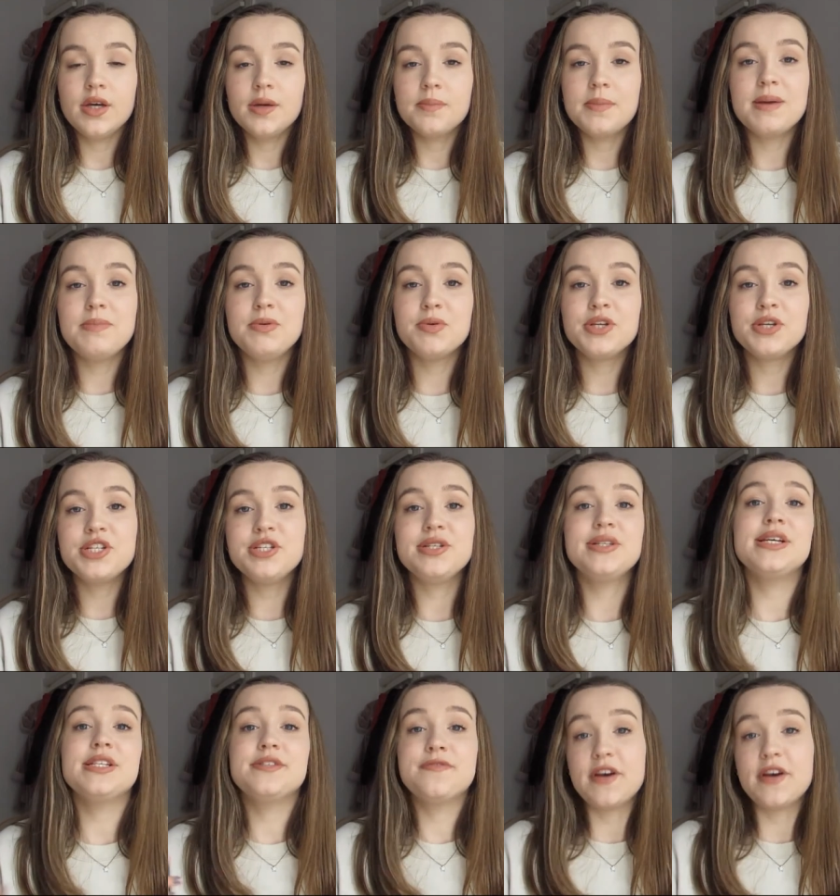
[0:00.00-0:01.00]
Maybe you want to do
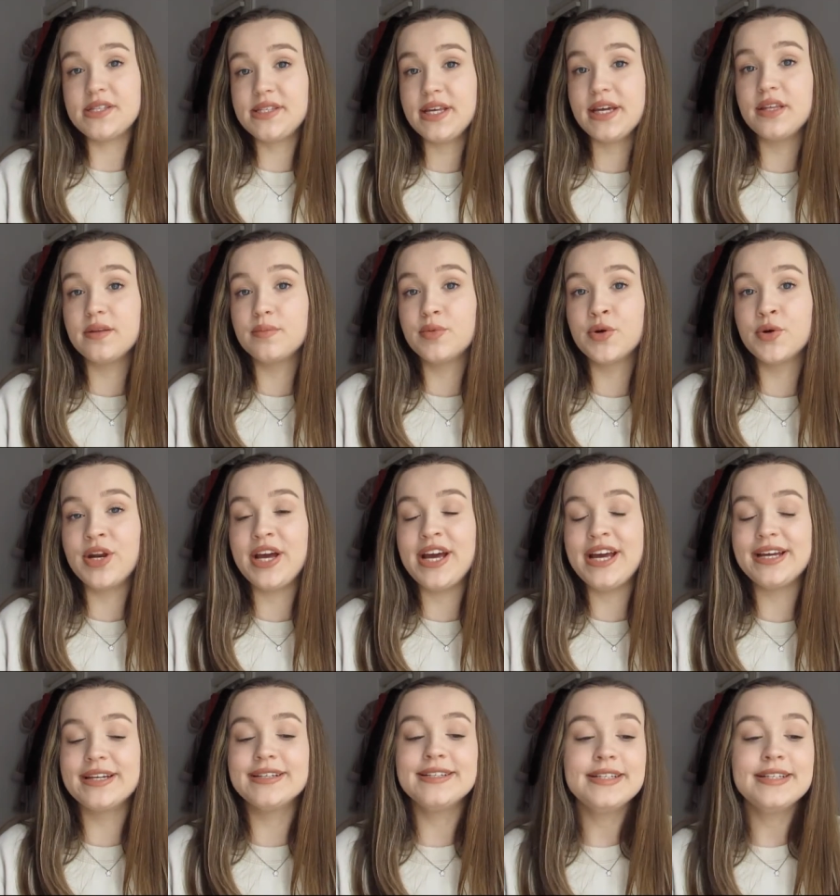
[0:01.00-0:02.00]
this first thing in the
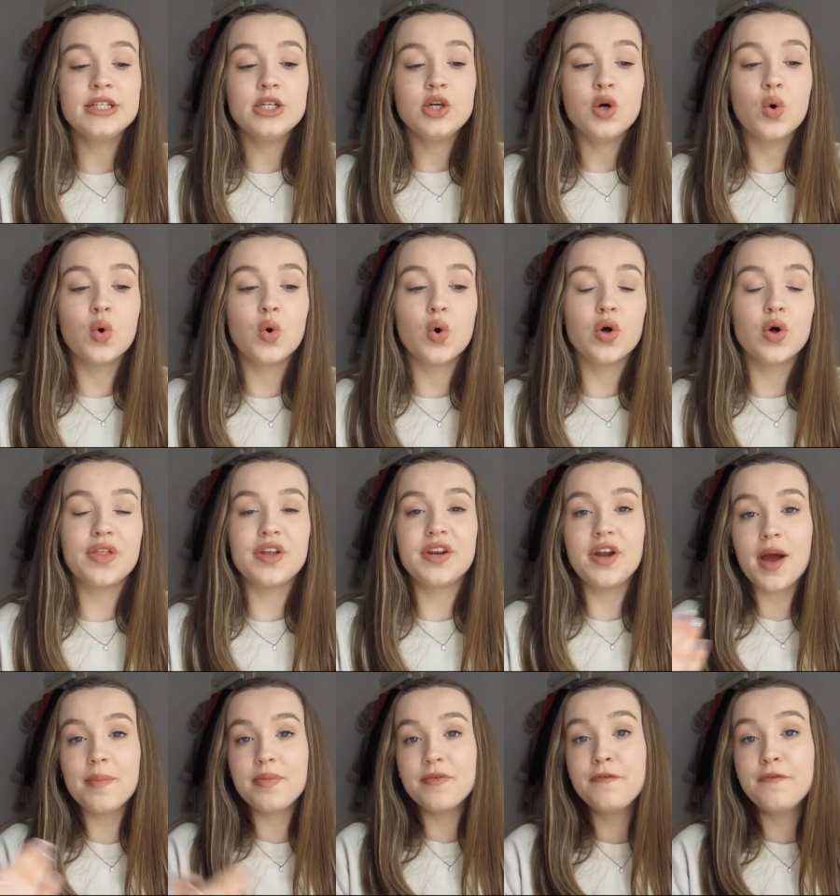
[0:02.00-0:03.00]
morning or the
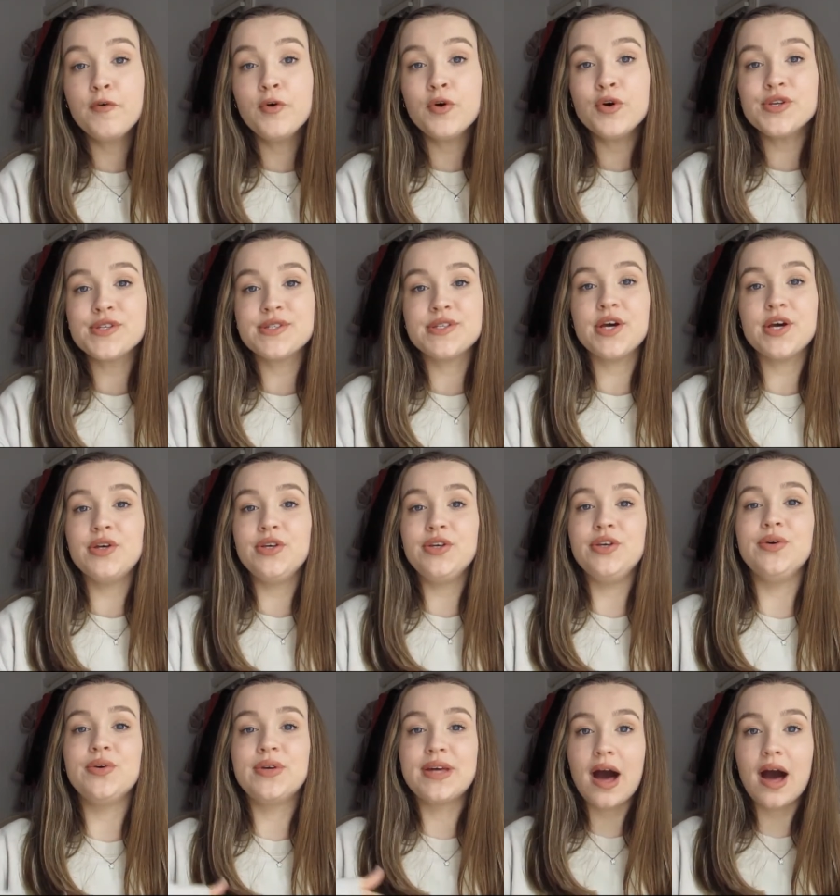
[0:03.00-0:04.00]
night before, so
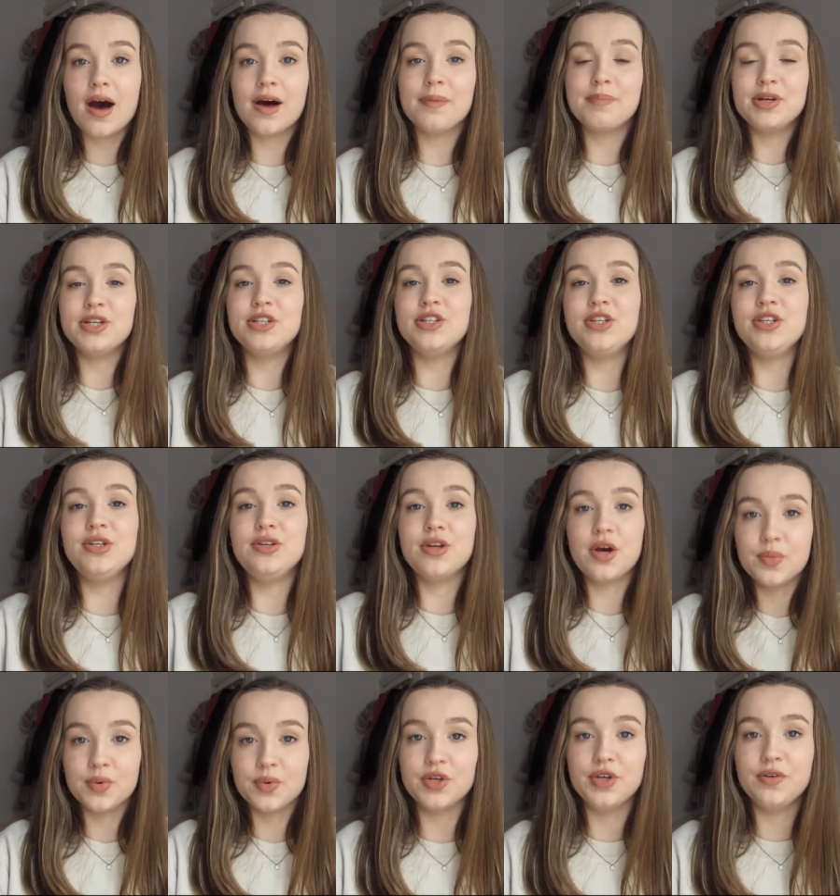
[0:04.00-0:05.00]
you get up and you
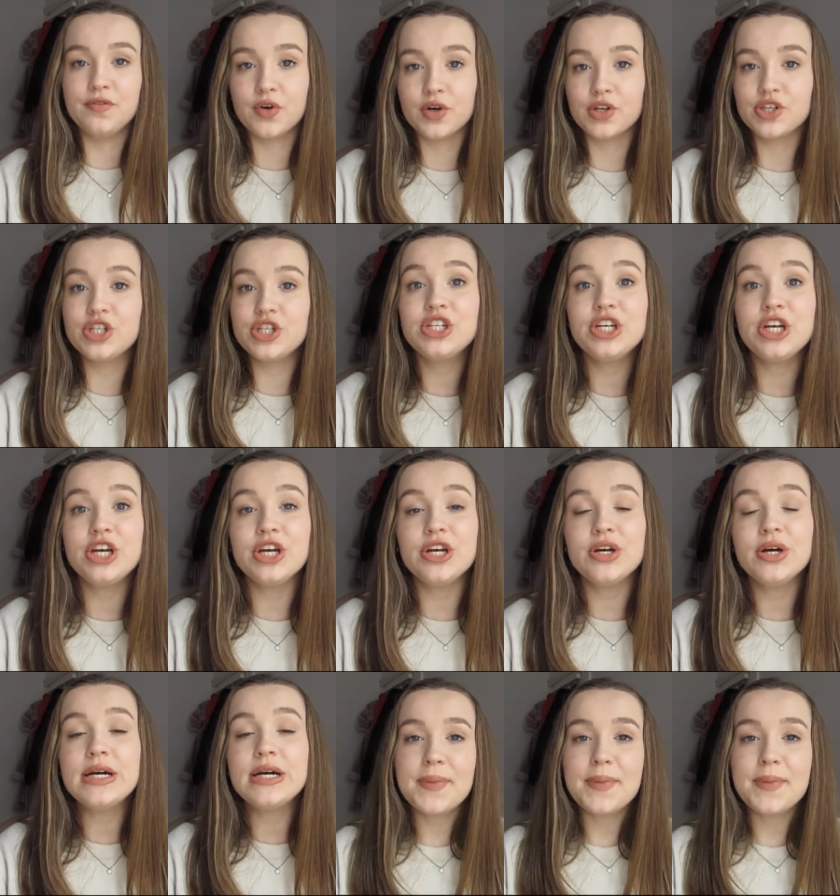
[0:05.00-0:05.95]
know what you've got to do.